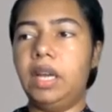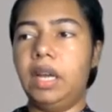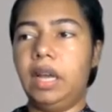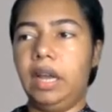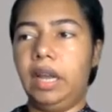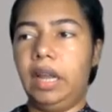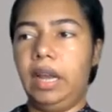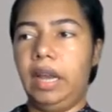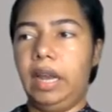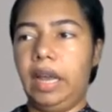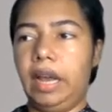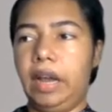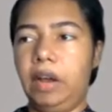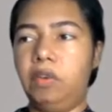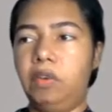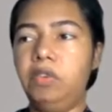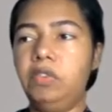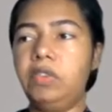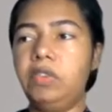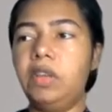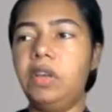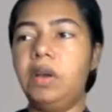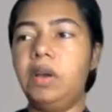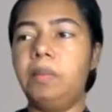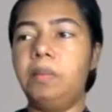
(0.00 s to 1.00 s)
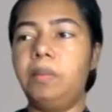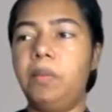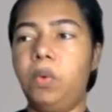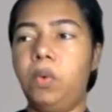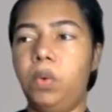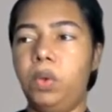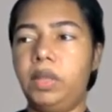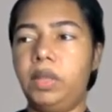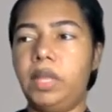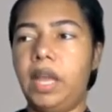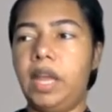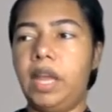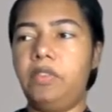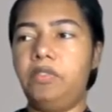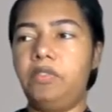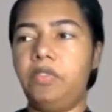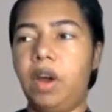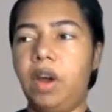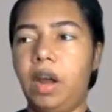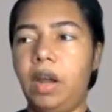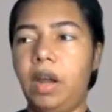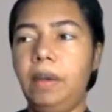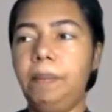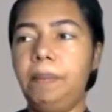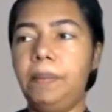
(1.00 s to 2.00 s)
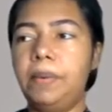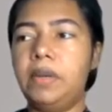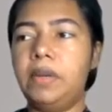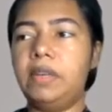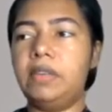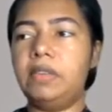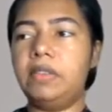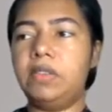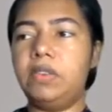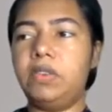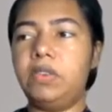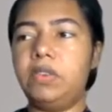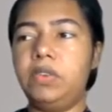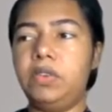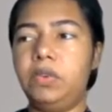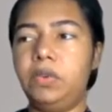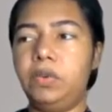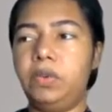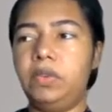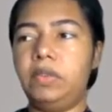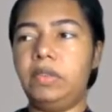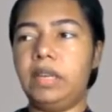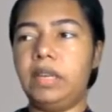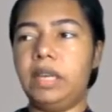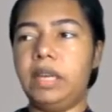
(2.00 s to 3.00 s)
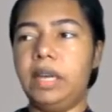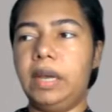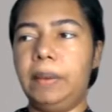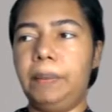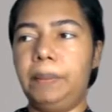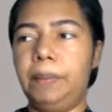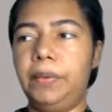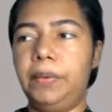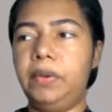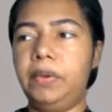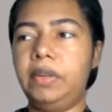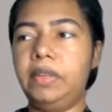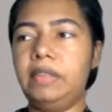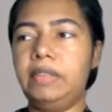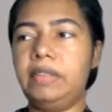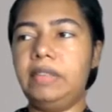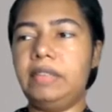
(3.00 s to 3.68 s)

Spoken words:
allows more than one person to use a computer